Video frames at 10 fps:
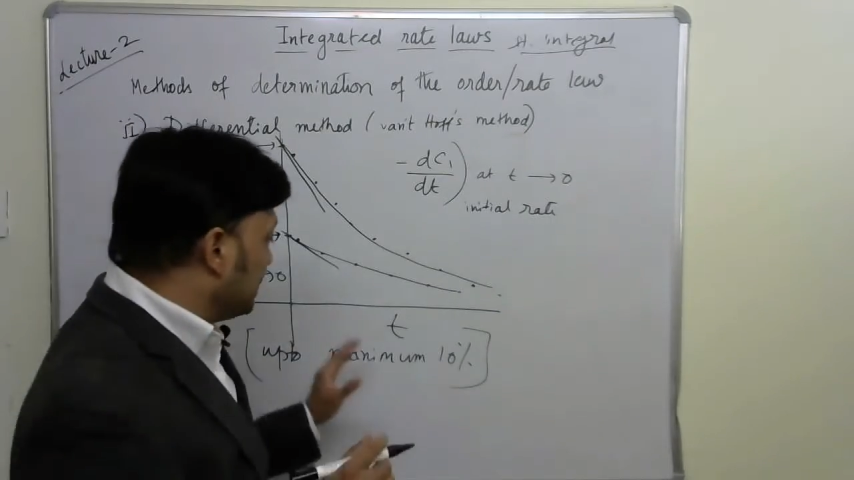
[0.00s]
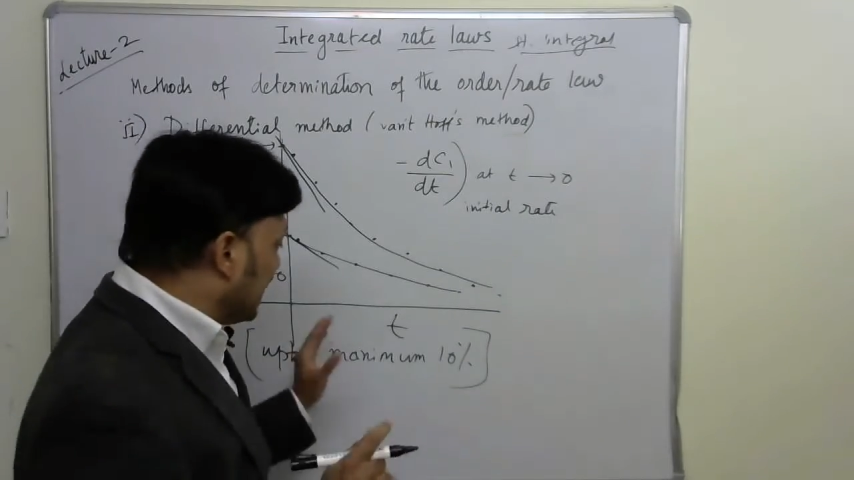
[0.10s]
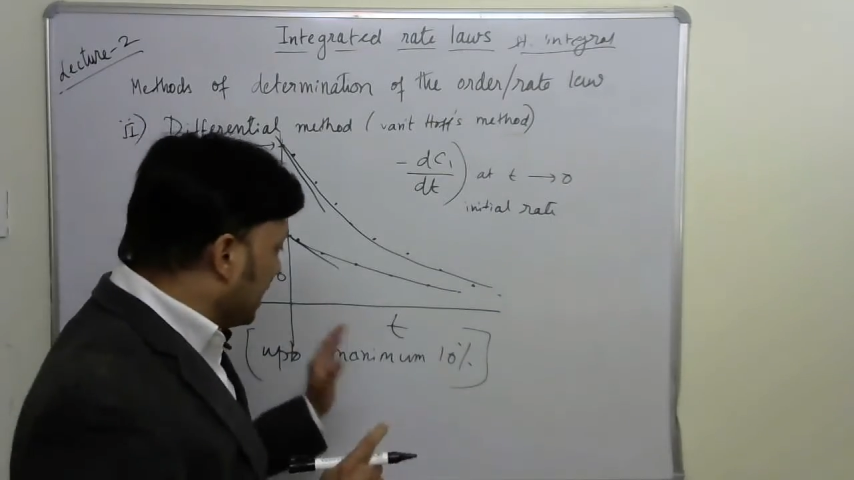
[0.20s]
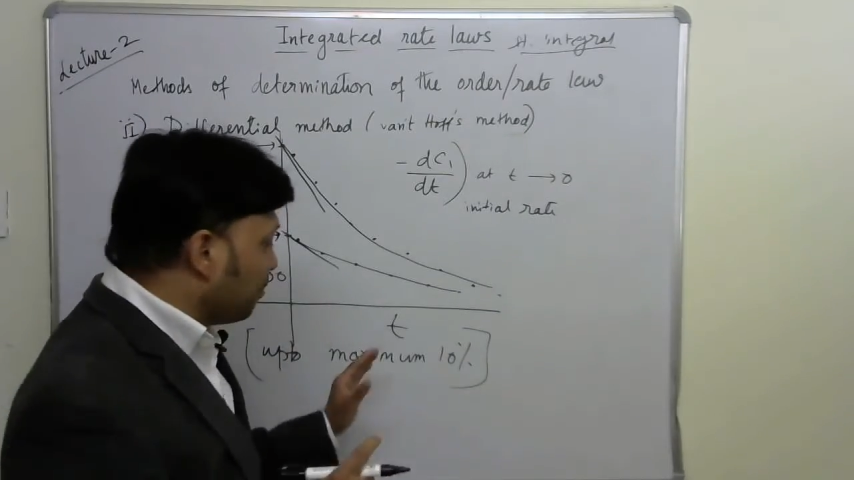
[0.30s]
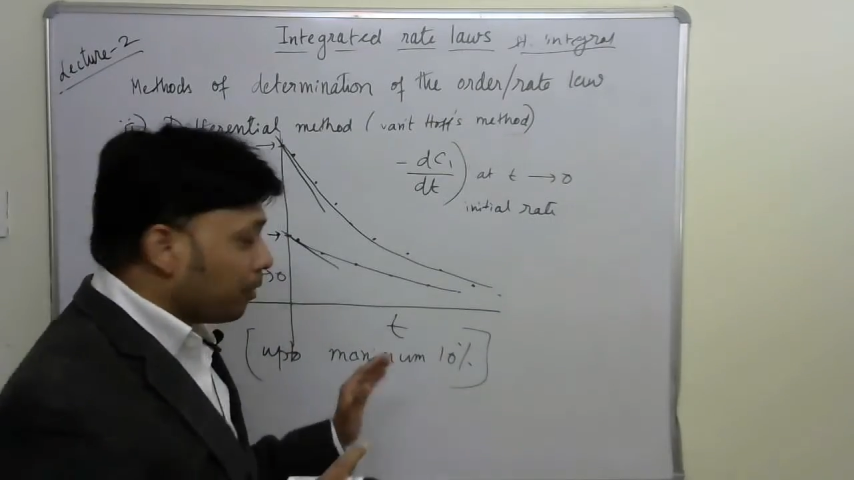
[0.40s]

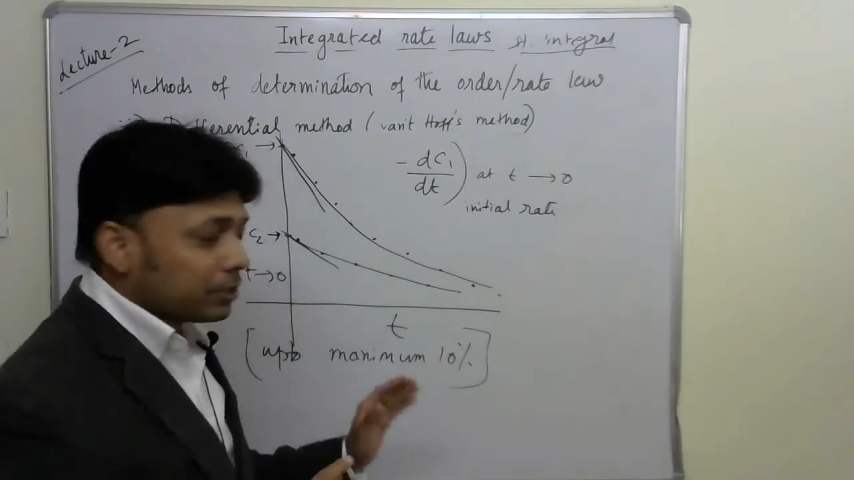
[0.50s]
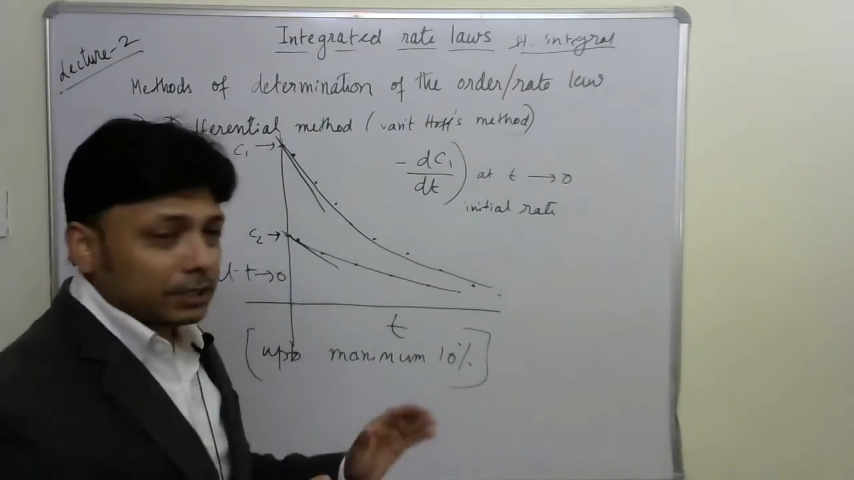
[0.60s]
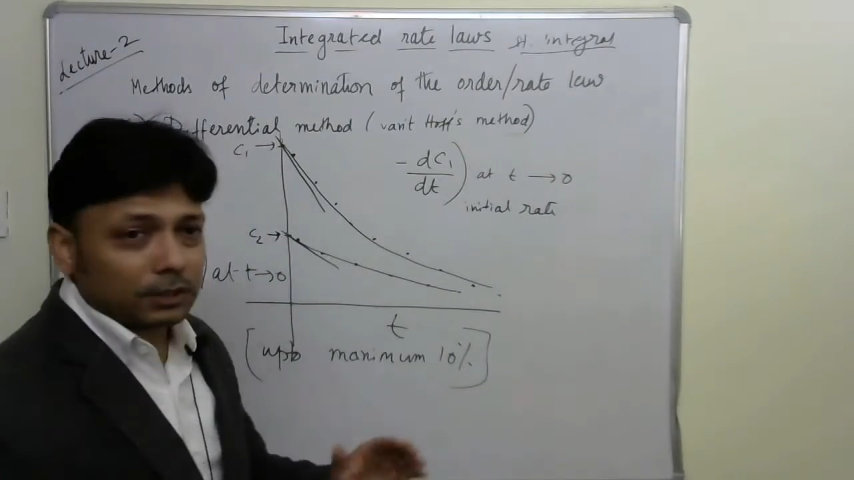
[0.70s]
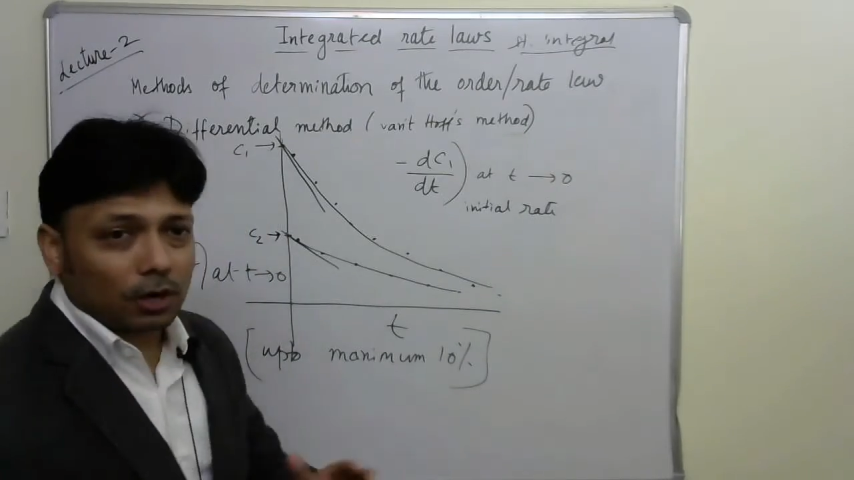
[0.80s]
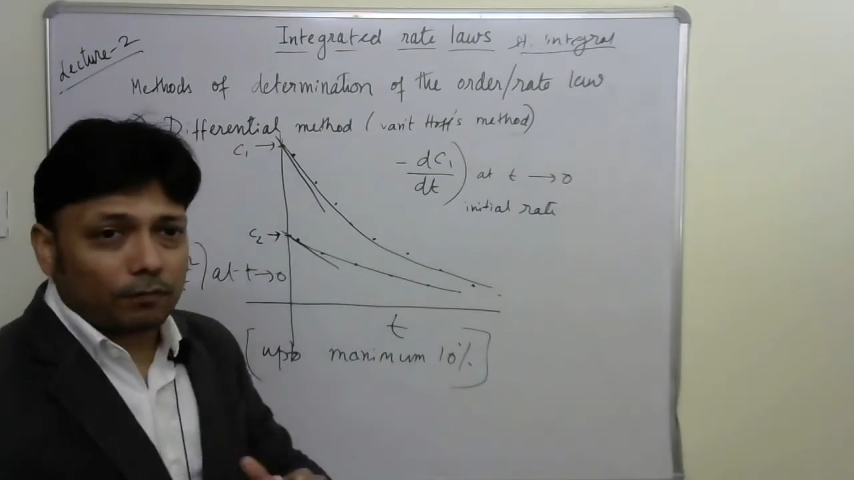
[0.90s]

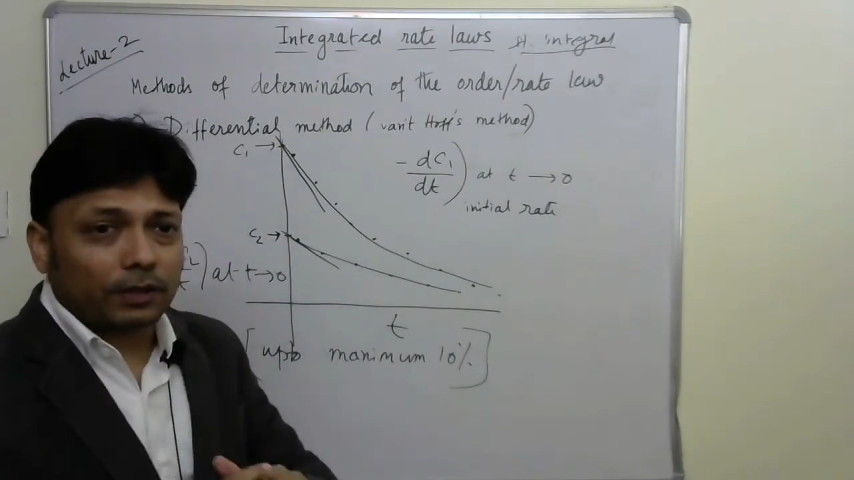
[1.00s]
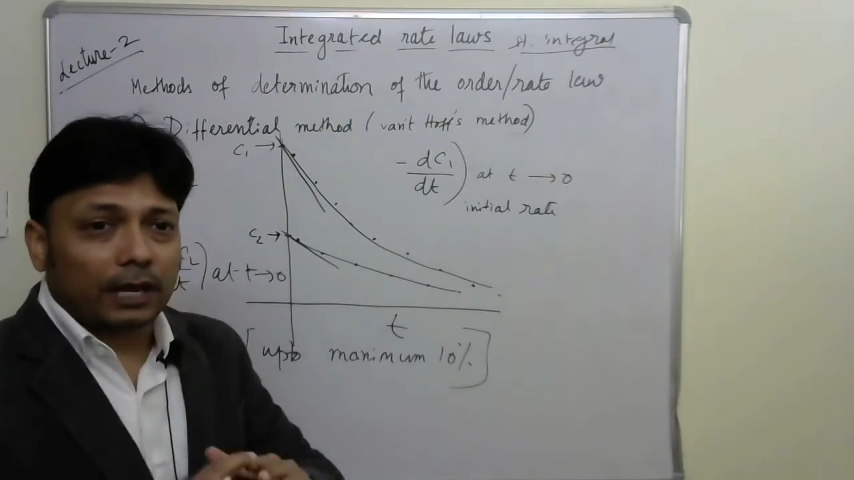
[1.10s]
10% of the